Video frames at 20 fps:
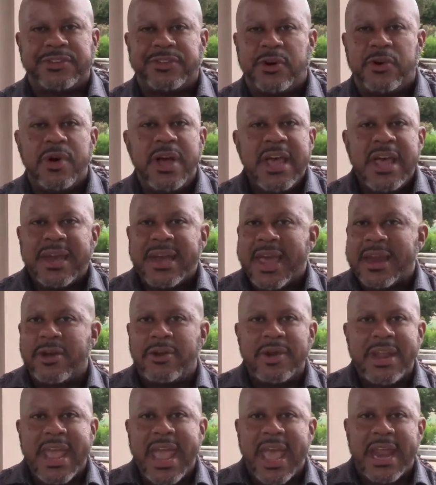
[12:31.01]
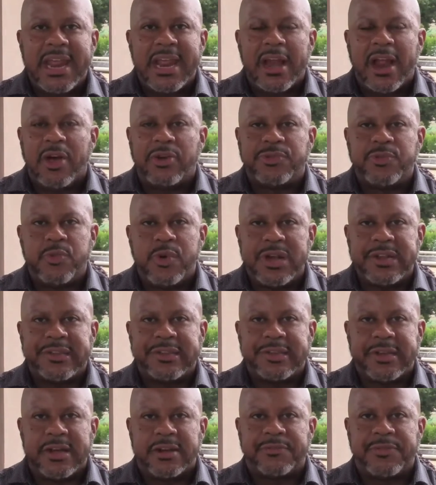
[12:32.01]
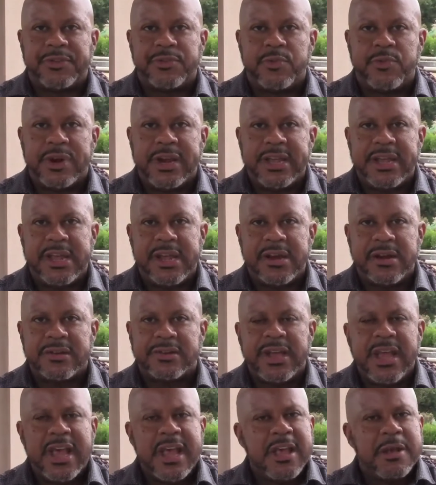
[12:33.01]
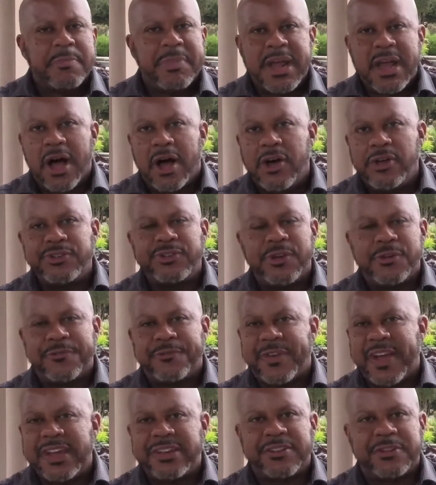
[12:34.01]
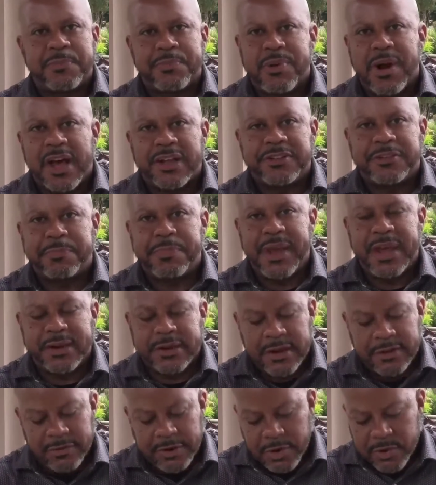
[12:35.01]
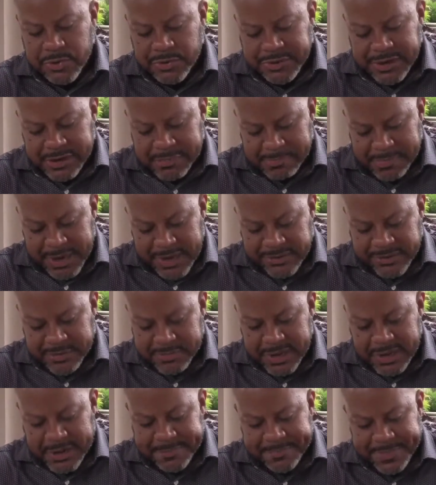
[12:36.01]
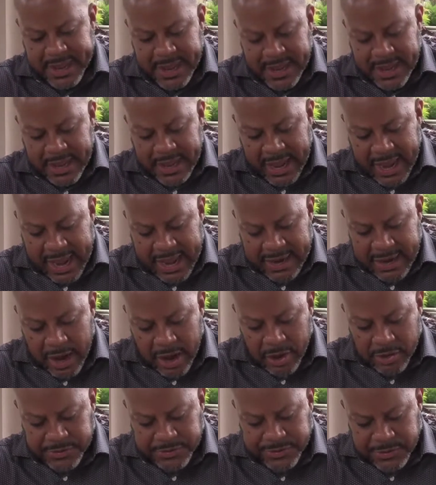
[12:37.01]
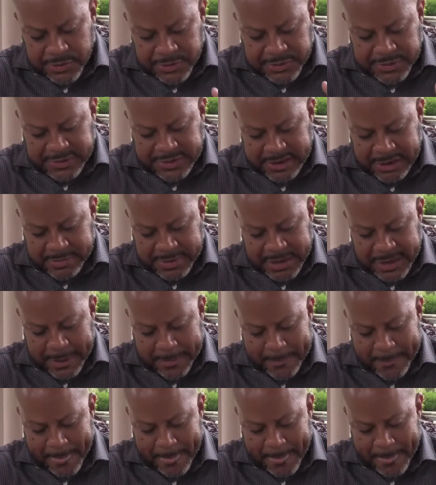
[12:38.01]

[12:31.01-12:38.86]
So not only had he lost one son for 20 years, but he also faced the prospect of losing Benjamin and also Simeon.